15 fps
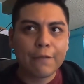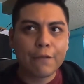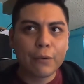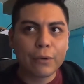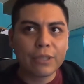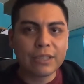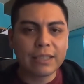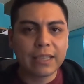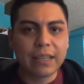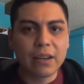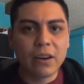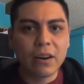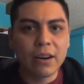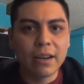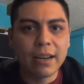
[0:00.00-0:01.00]
focusing
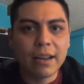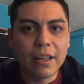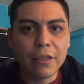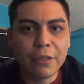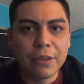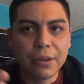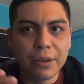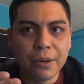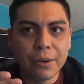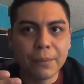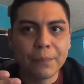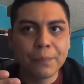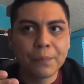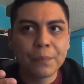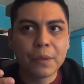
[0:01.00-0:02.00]
on
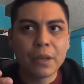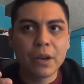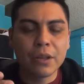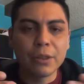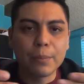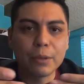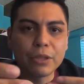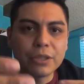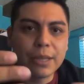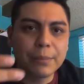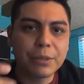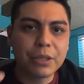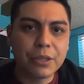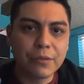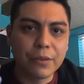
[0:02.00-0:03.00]
the
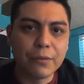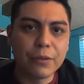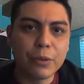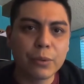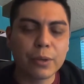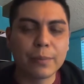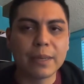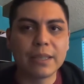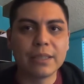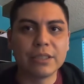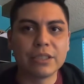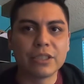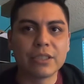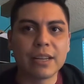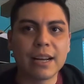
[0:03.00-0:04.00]
perception of the viewer,
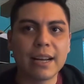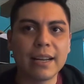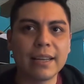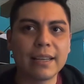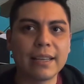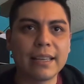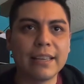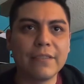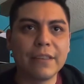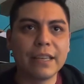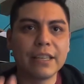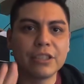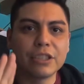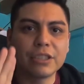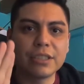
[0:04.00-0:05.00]
because you're not
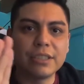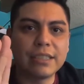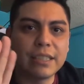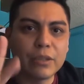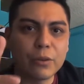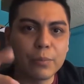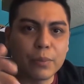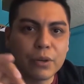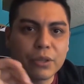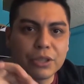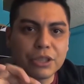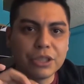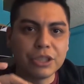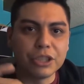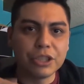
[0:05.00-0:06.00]
giving just a single
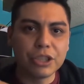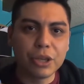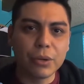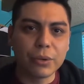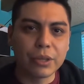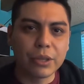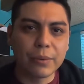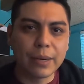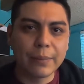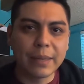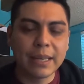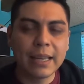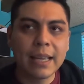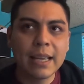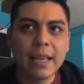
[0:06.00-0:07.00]
person show, you know what I
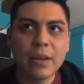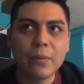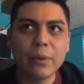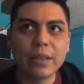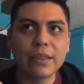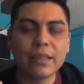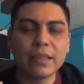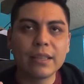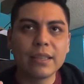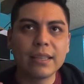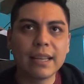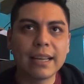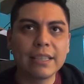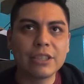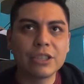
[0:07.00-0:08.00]
mean? With a
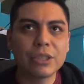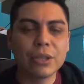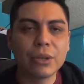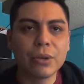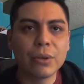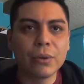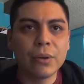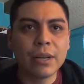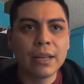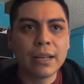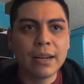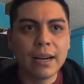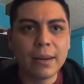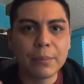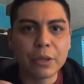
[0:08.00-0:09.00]
light show,
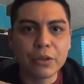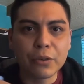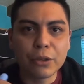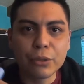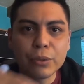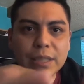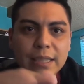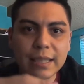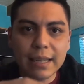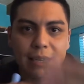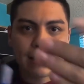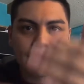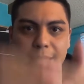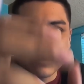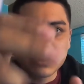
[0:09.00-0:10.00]
you're using a lot
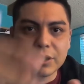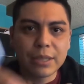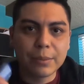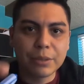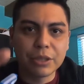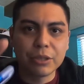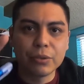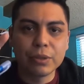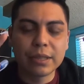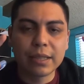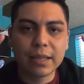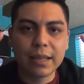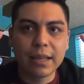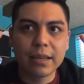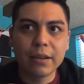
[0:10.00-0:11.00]
of depth perception, using
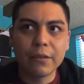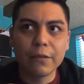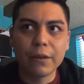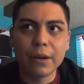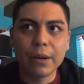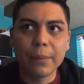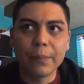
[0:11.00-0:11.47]
a lot of